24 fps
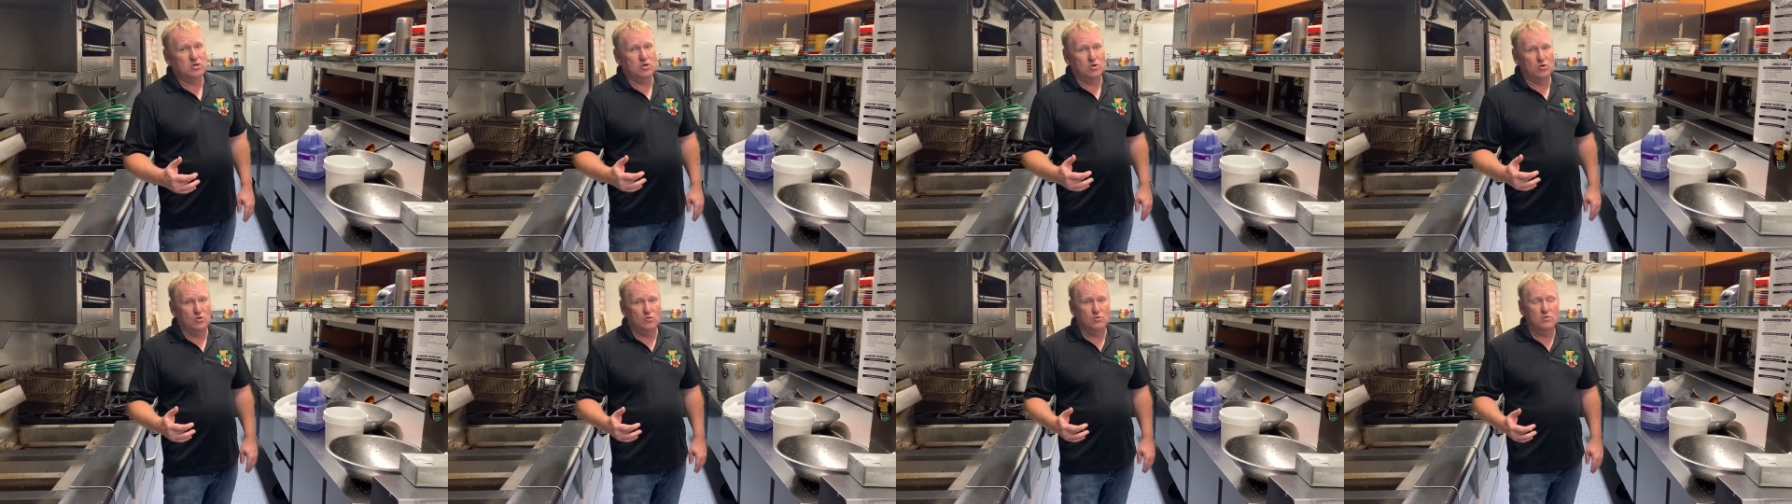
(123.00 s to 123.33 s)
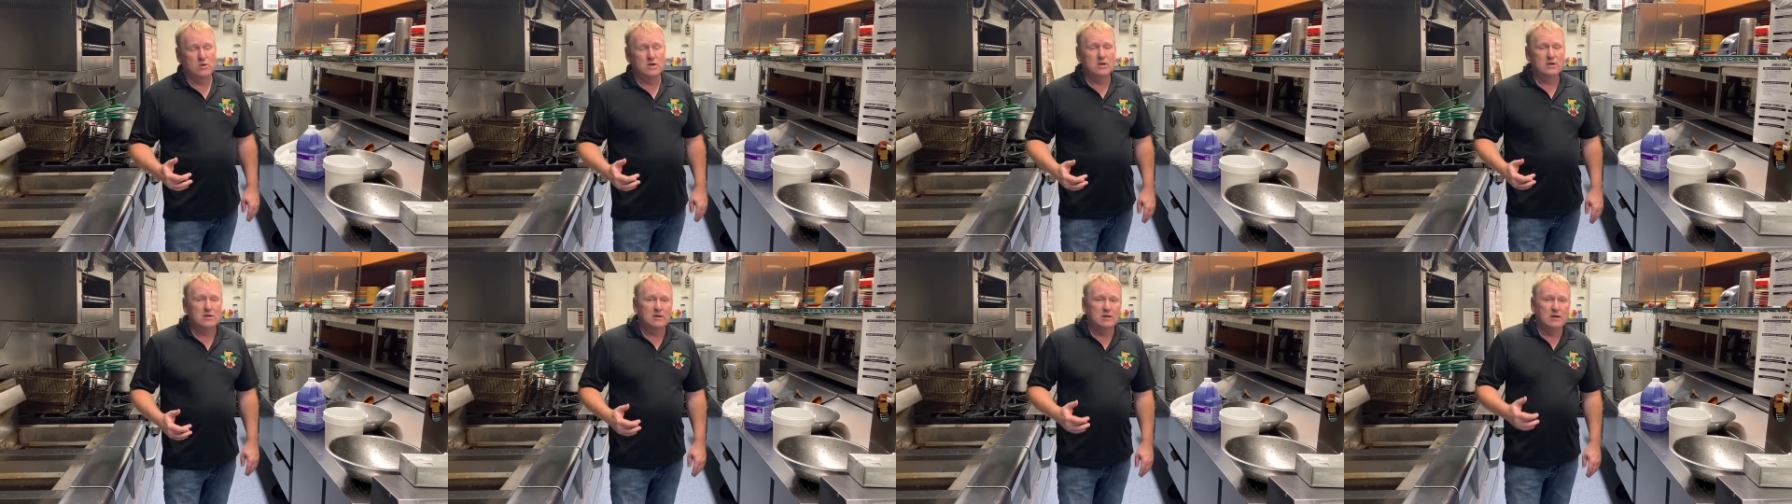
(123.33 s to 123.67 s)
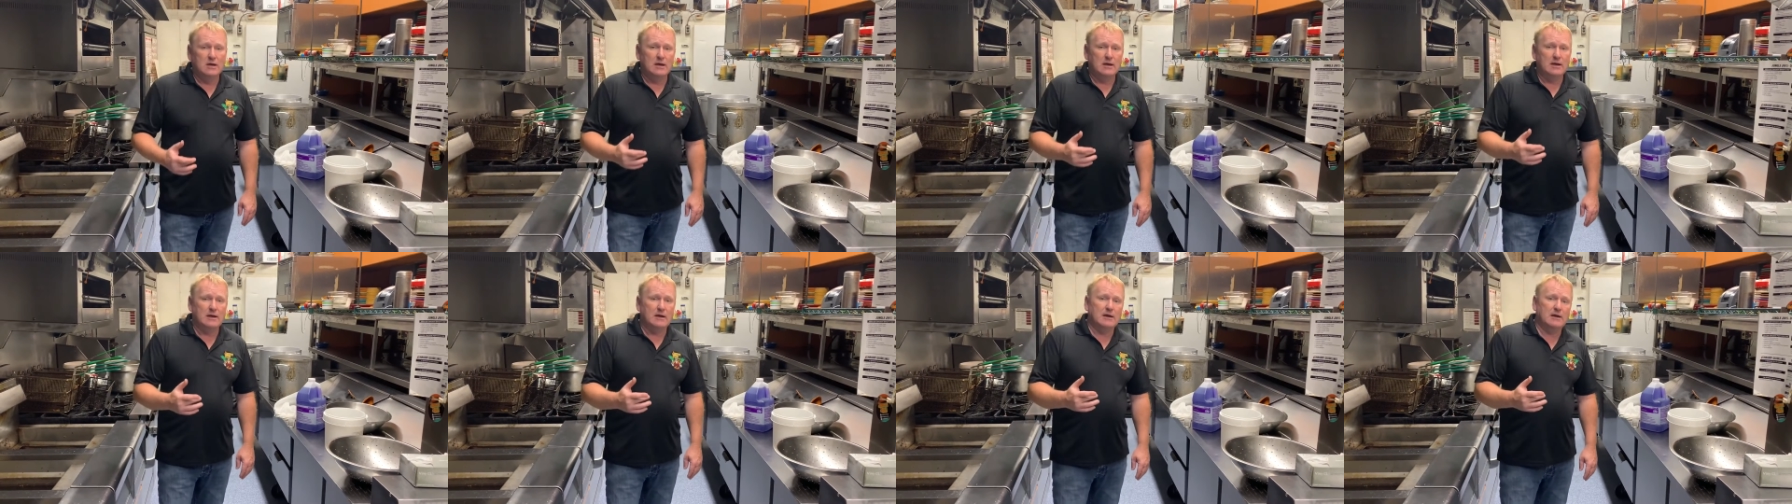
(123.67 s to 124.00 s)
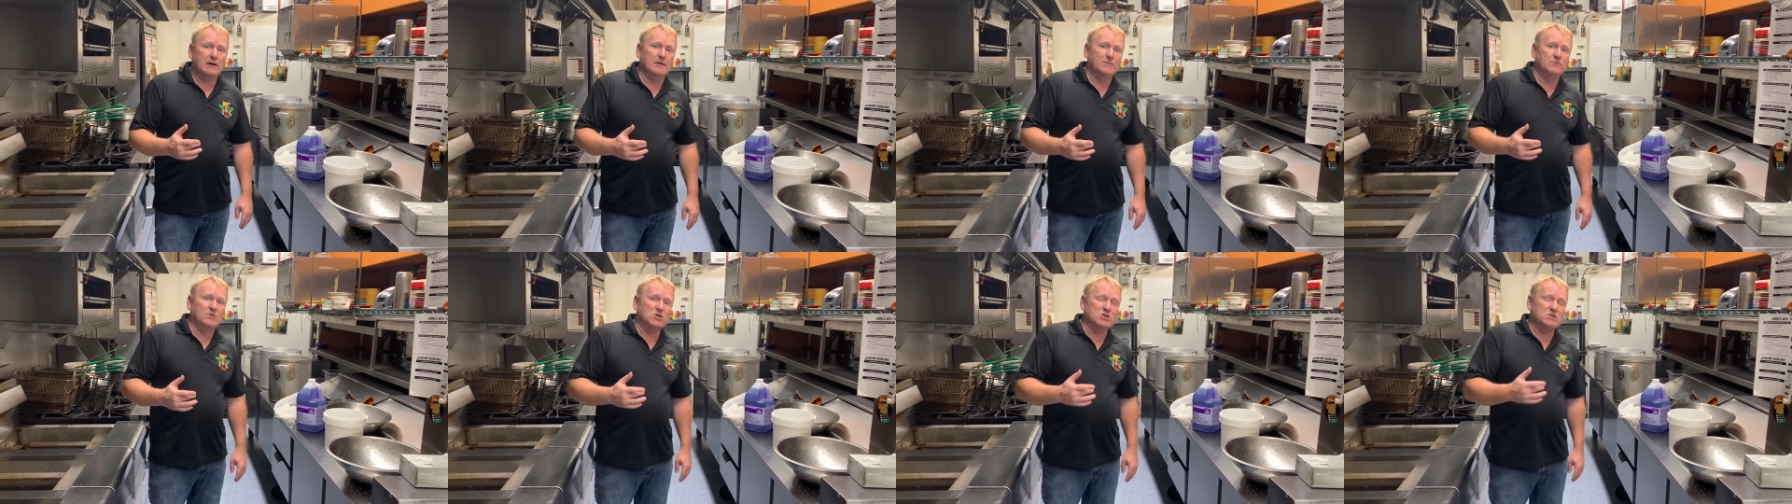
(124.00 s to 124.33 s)
to
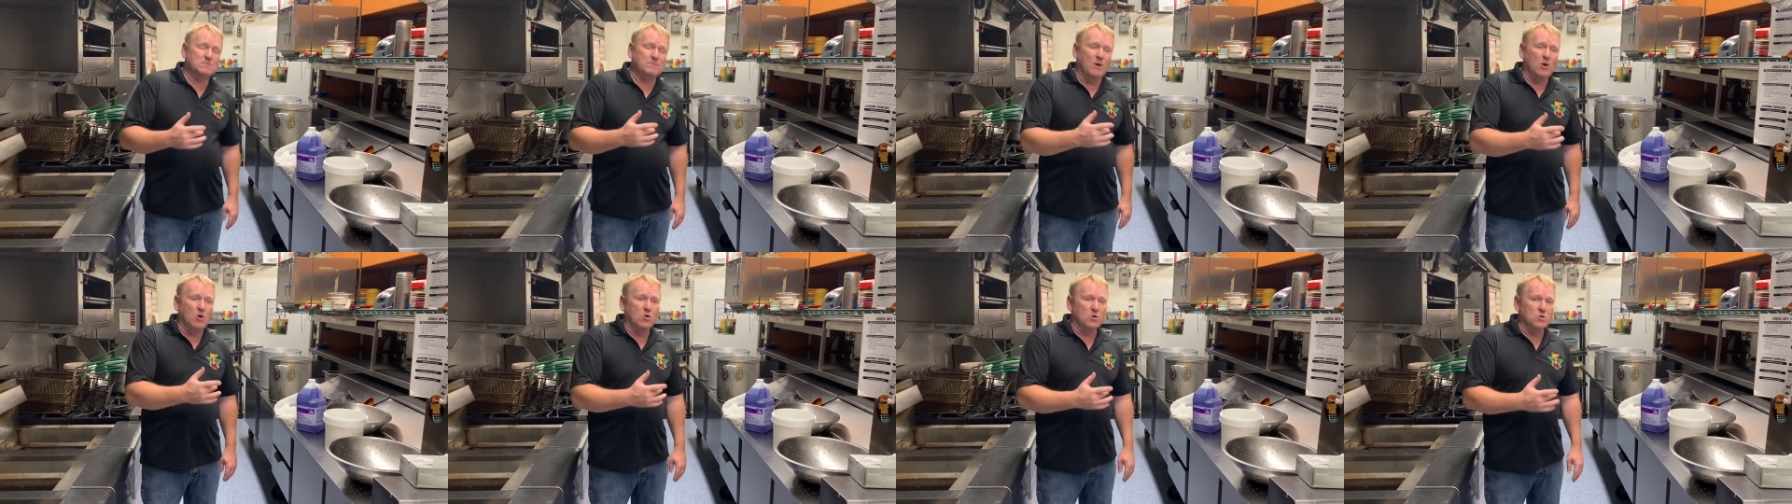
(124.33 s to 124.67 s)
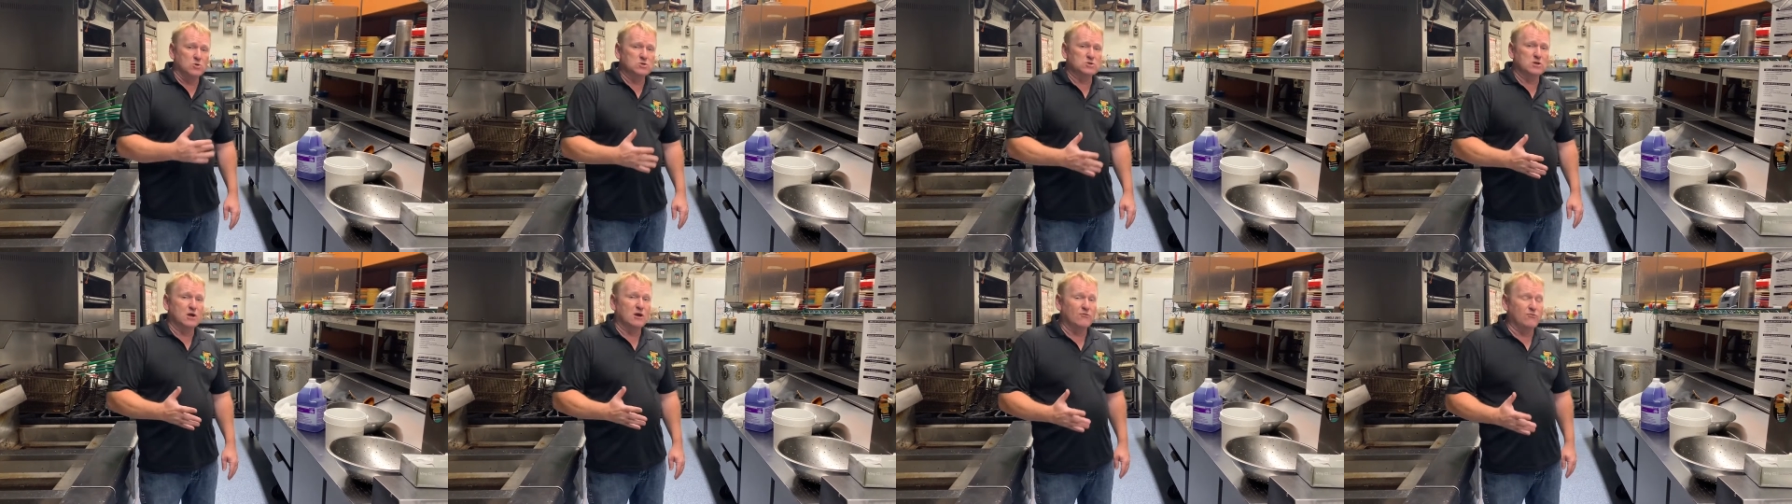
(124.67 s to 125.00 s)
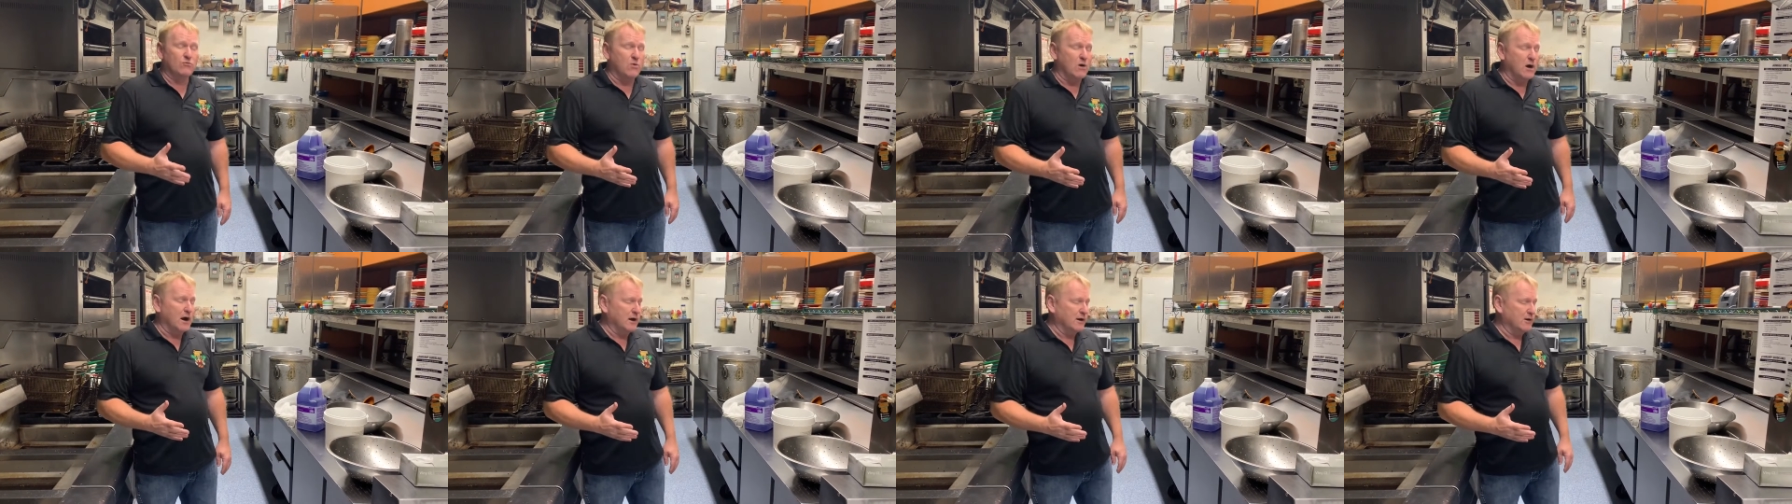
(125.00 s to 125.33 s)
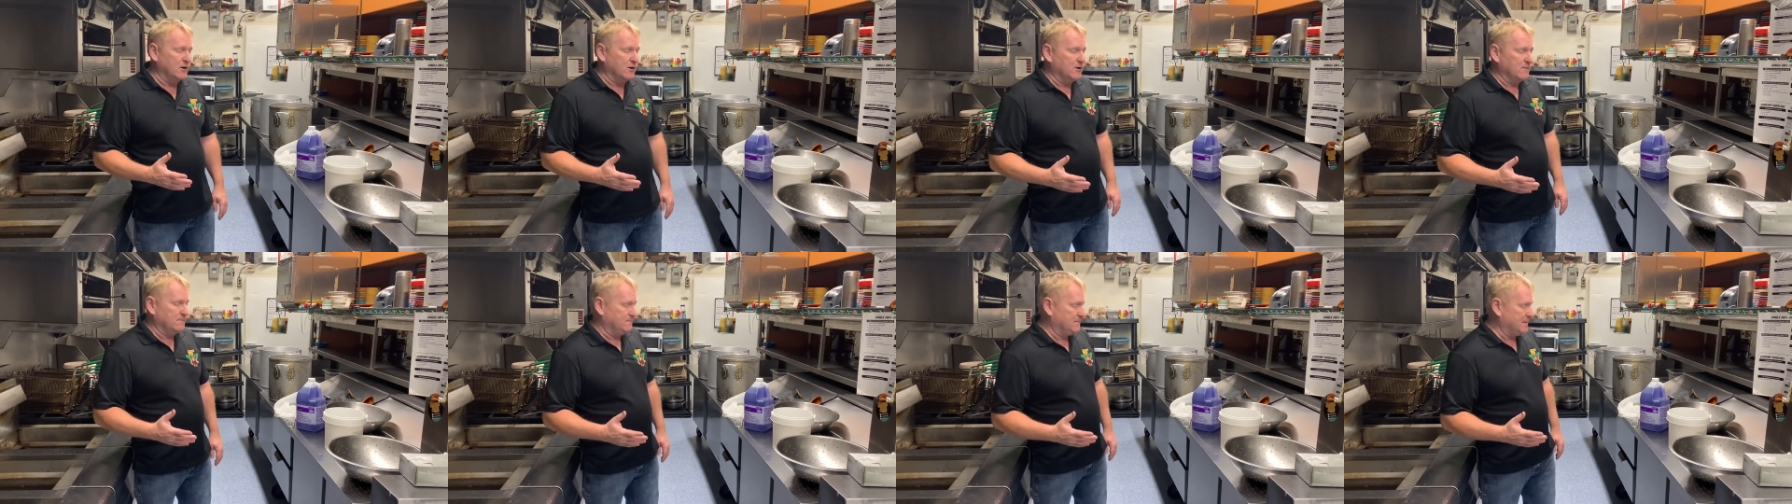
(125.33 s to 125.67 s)
uh, dispose of
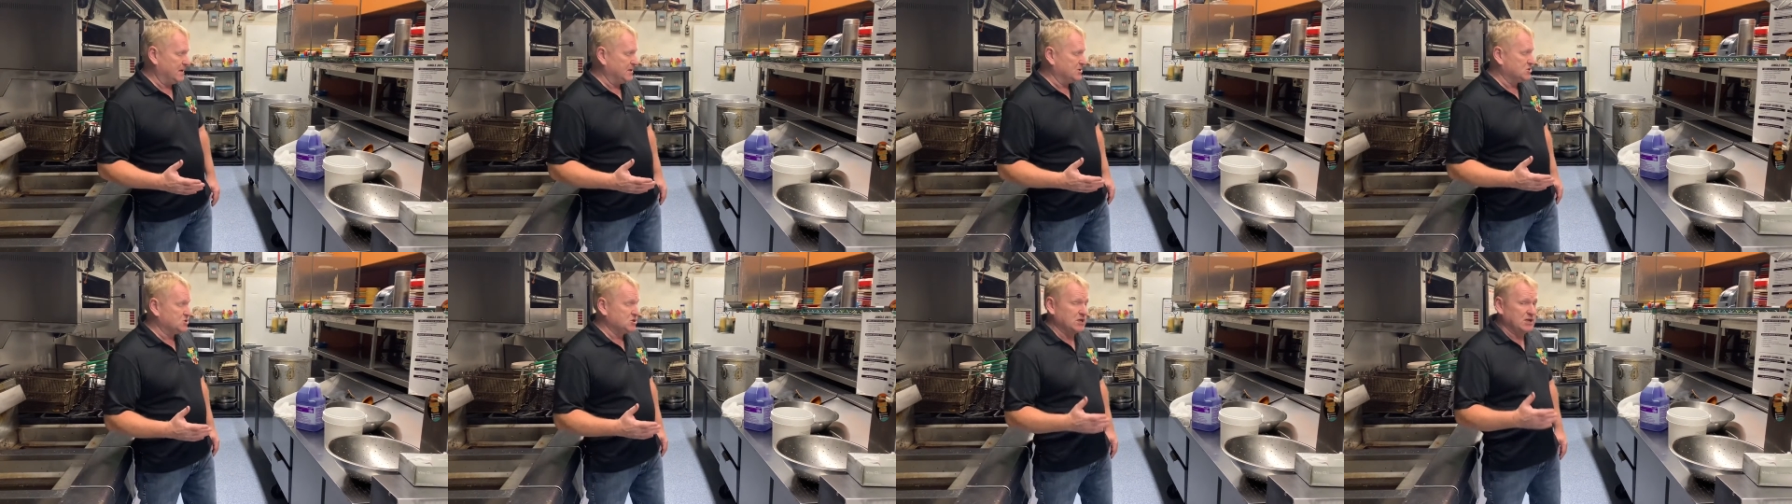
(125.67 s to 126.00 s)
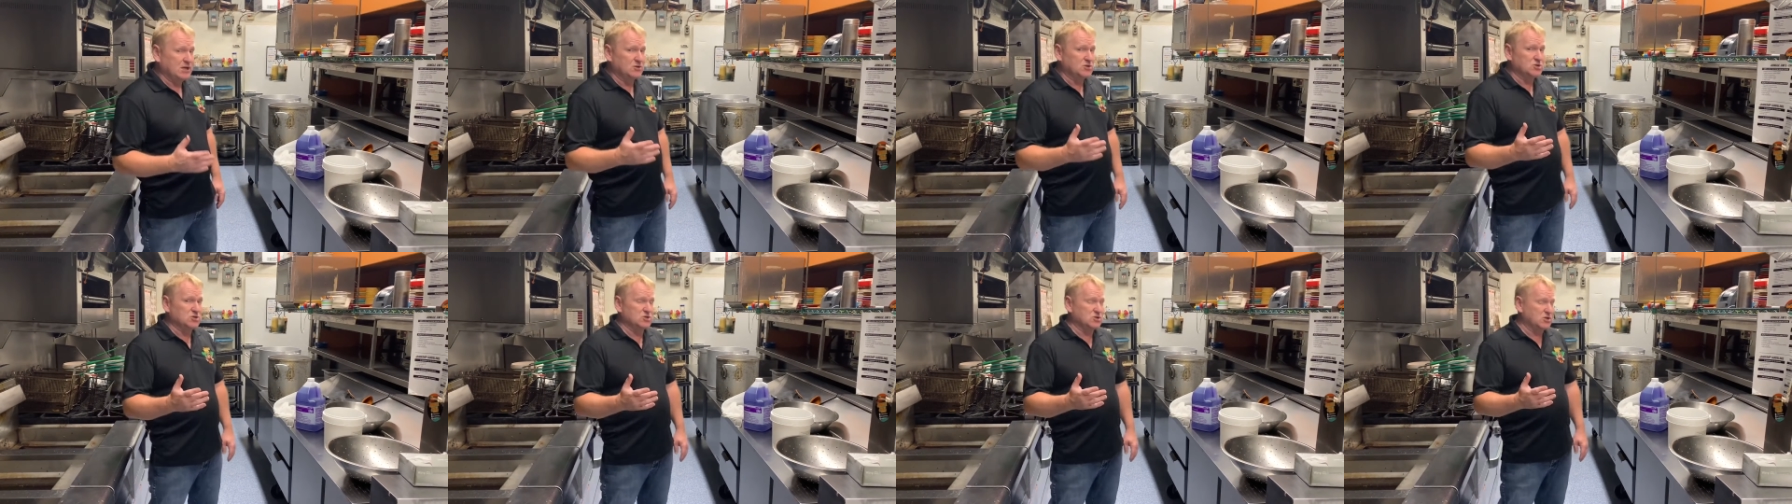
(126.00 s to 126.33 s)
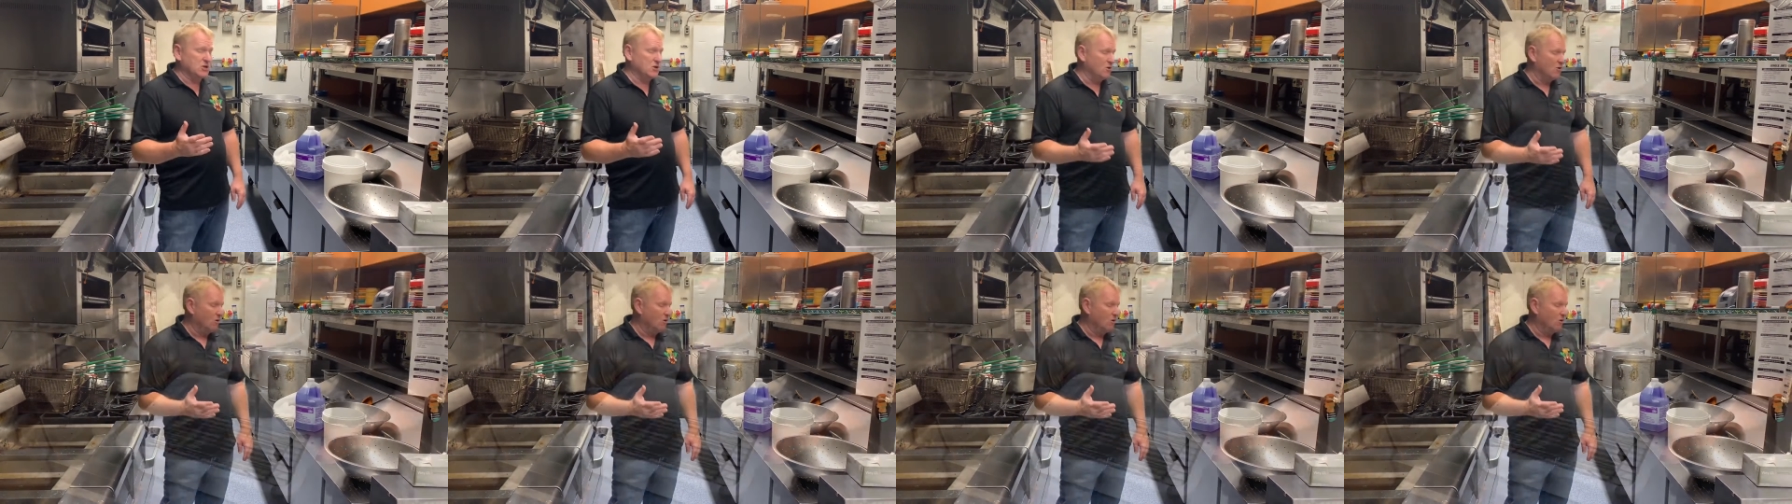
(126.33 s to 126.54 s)
water instead of just the